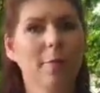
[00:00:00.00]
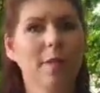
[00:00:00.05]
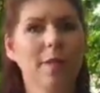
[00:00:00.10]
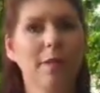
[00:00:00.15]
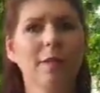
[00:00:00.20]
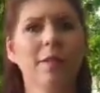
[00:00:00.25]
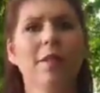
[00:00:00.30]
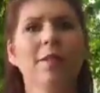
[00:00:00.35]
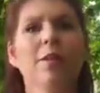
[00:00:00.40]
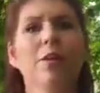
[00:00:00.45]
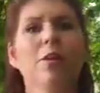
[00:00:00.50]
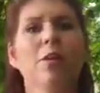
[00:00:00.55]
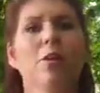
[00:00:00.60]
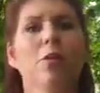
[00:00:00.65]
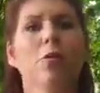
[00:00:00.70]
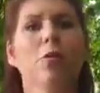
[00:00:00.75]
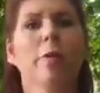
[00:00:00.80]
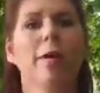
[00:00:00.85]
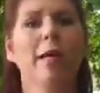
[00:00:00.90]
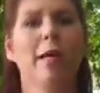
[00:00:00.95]
Now they're
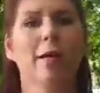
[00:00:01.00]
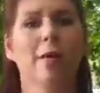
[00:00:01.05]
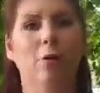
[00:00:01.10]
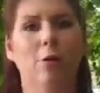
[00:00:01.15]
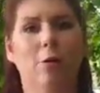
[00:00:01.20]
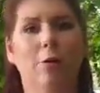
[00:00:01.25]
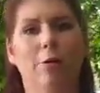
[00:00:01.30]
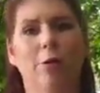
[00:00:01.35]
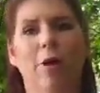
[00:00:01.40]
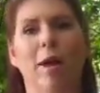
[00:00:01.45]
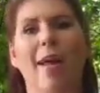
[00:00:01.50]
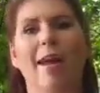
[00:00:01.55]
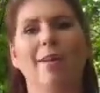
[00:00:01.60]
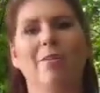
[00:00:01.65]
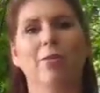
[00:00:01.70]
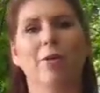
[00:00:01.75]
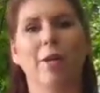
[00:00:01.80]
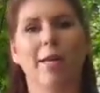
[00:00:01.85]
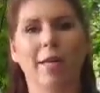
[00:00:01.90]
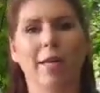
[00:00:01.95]
critical for
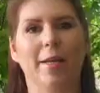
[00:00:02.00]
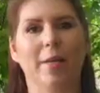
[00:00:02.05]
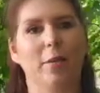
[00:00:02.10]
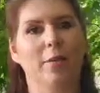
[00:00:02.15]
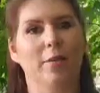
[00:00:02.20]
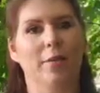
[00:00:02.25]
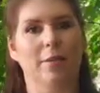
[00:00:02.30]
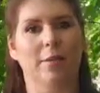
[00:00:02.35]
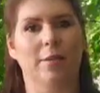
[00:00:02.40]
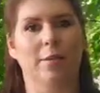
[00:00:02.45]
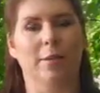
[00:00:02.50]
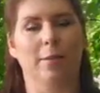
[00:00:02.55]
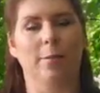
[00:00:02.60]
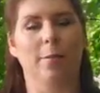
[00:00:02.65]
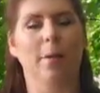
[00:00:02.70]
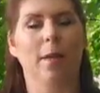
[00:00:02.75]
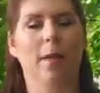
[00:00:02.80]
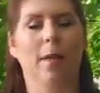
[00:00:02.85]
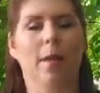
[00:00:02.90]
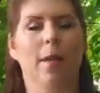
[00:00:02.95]
every
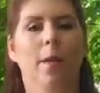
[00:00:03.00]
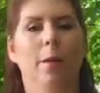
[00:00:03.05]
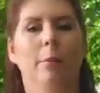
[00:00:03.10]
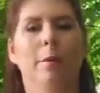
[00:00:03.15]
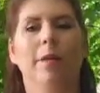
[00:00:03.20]
ecosystem